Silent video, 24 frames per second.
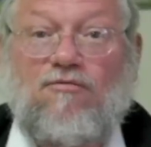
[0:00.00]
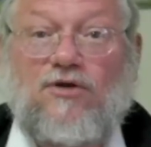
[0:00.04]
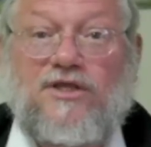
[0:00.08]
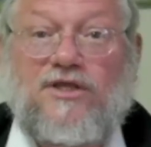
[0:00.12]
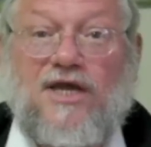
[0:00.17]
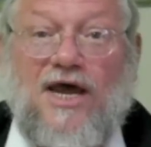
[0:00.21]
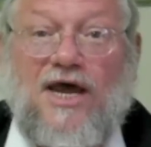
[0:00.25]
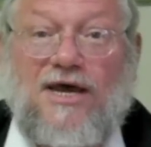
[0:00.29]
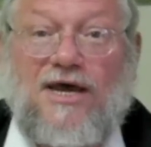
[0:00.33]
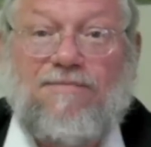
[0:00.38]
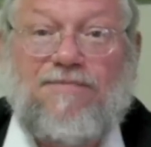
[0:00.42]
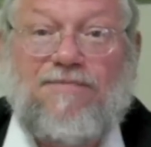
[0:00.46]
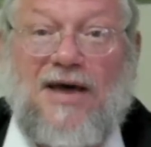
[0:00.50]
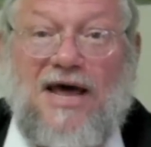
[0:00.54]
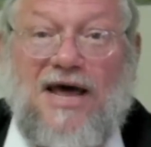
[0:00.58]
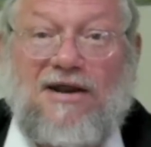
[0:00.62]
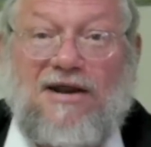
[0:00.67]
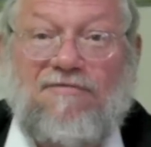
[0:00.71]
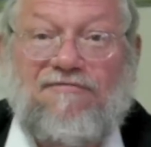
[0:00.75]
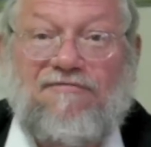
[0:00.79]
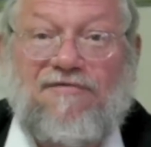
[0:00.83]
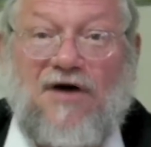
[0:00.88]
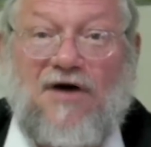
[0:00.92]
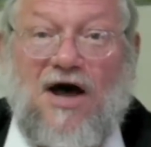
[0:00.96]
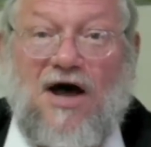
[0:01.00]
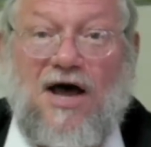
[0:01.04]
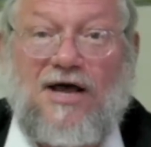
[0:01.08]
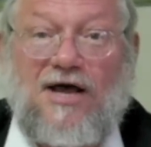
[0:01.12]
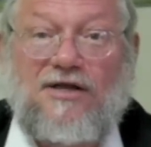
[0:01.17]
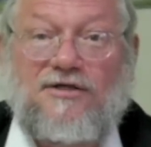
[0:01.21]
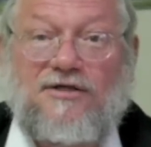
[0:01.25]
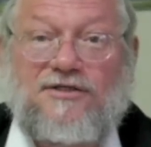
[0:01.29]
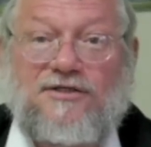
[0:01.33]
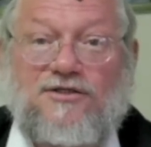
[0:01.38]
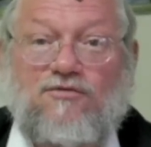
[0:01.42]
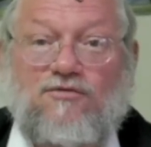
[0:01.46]
would take
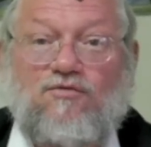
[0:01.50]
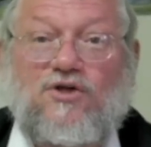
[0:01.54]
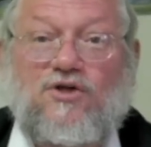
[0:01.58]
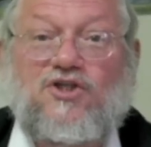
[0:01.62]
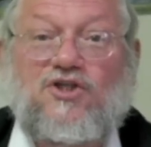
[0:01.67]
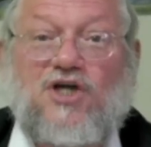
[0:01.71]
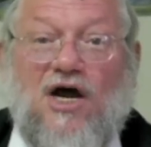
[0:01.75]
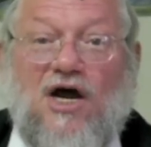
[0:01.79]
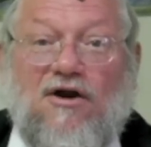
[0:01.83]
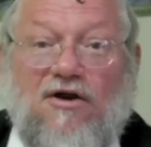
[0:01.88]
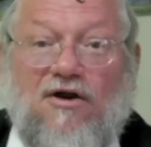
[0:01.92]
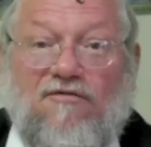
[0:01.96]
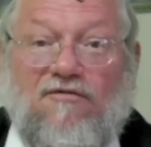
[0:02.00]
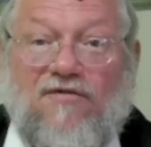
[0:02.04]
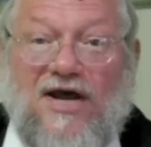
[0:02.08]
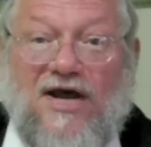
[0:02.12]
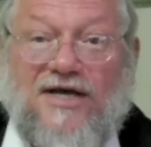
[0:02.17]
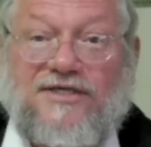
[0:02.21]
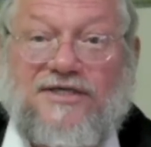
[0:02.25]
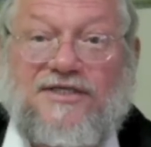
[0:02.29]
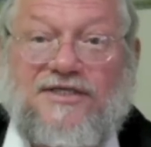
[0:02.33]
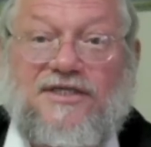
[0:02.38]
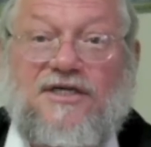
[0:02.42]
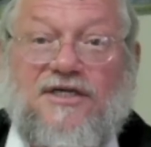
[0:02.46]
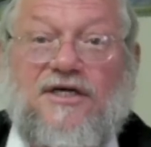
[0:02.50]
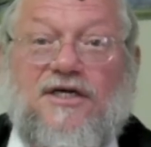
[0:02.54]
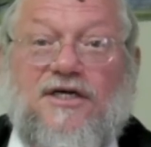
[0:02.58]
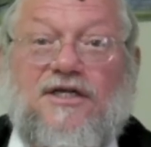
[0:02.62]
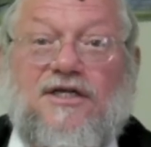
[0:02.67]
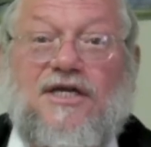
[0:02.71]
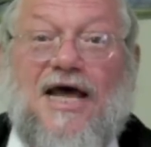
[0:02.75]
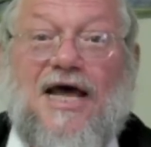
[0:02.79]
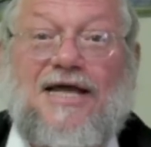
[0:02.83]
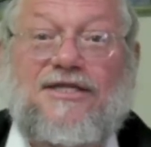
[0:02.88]
pedophiles which are arrested